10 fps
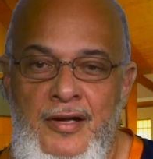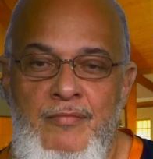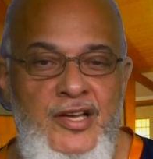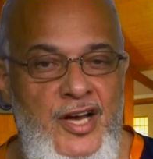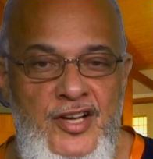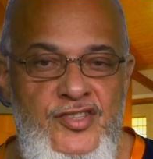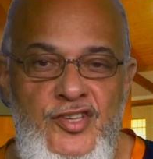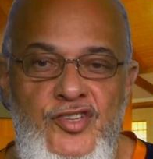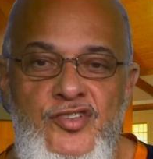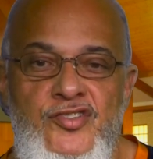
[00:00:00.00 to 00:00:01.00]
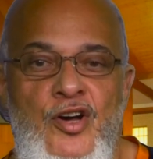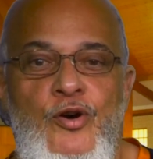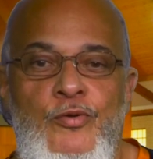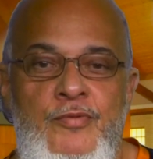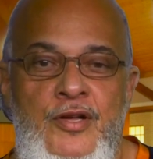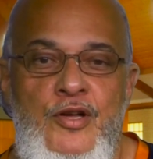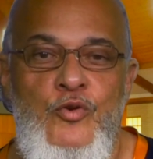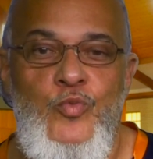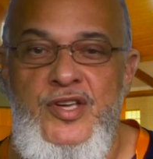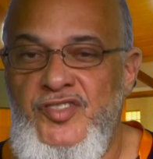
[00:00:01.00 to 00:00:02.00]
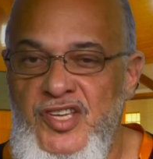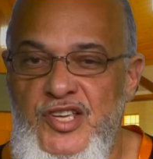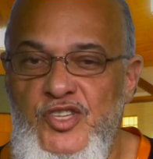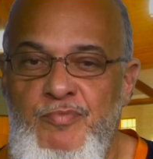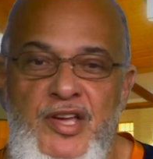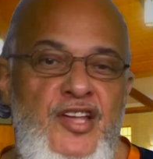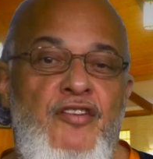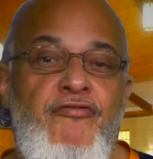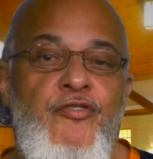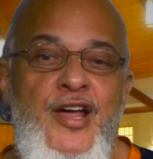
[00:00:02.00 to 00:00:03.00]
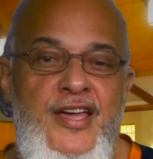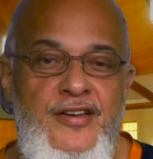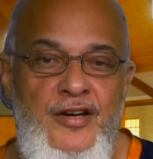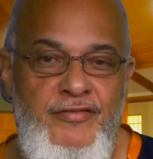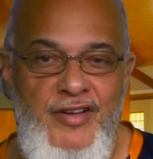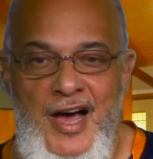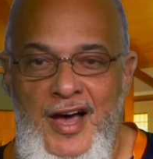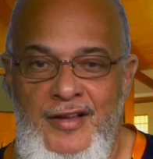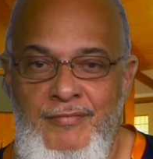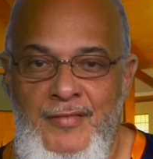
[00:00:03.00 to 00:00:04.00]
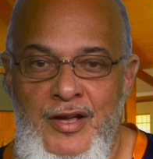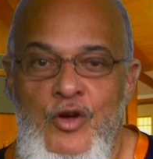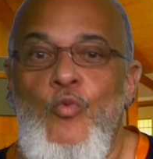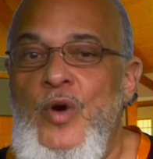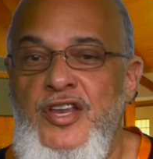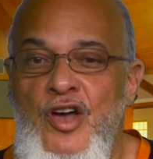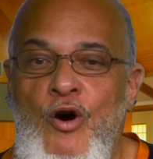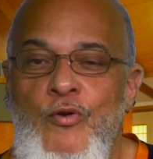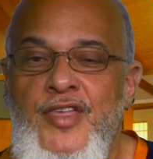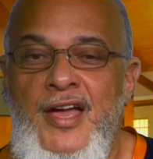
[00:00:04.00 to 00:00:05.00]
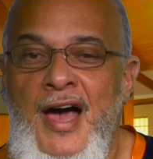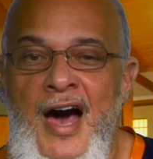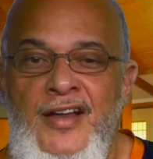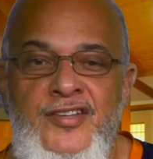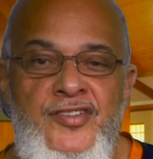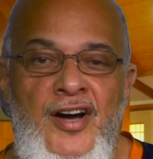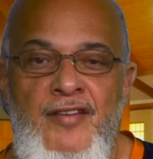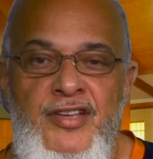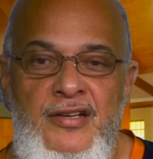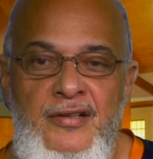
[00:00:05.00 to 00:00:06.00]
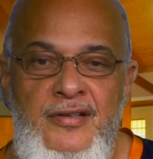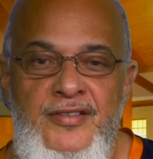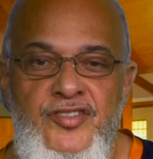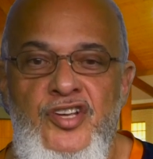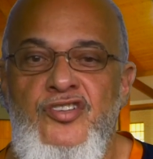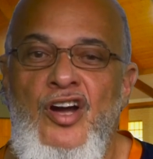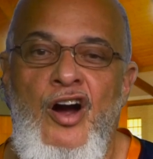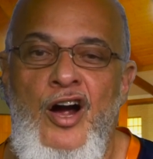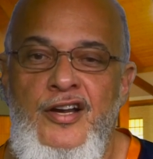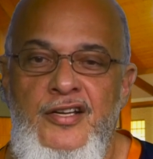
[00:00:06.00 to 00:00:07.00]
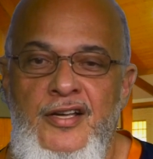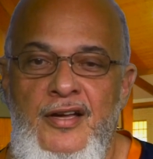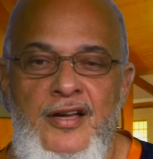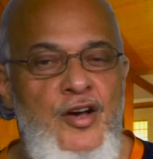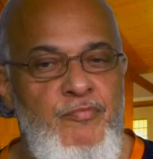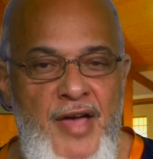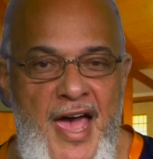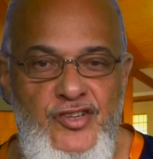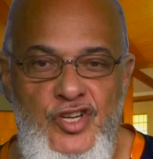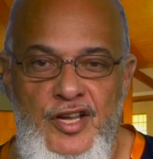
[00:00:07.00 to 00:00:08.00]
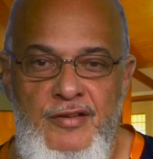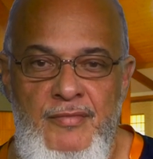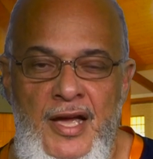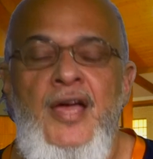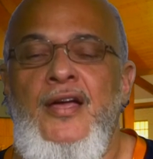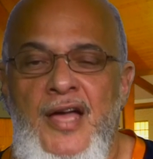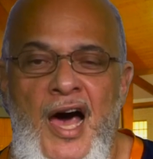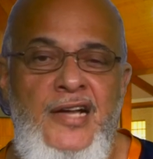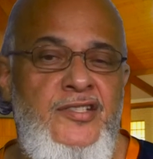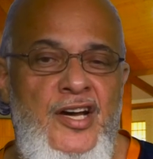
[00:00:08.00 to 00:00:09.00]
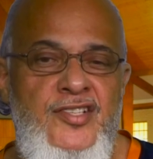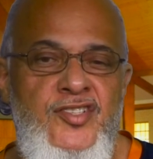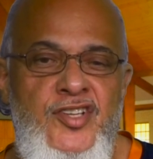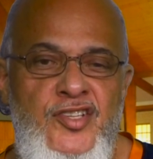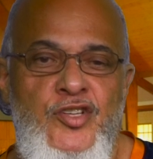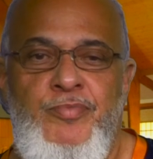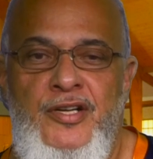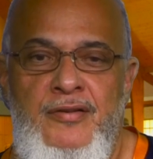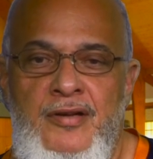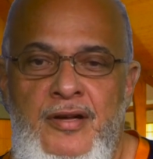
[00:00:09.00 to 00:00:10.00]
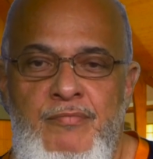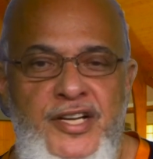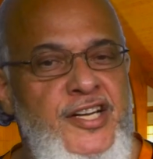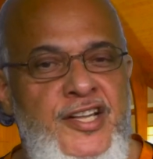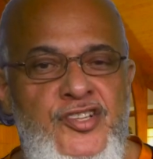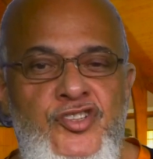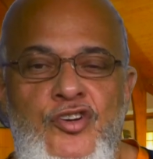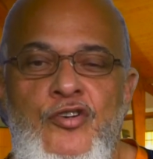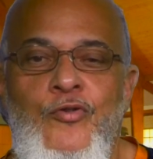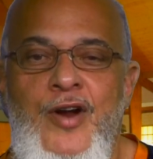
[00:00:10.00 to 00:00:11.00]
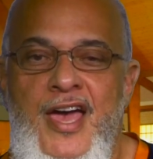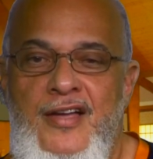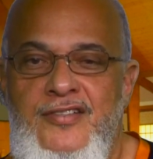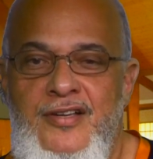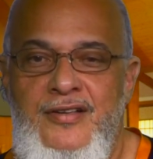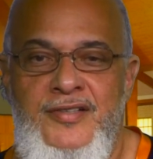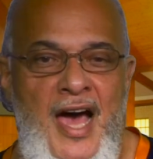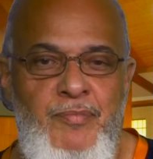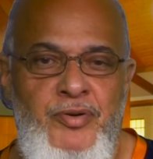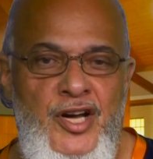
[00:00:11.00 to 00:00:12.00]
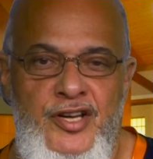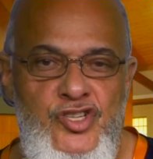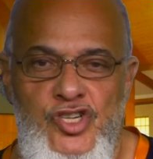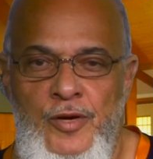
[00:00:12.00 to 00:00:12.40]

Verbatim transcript: Because this is so, we cease being afraid of God. We know that God is loving, tenderhearted, compassionate. God does discipline, but it is to correct, not punish.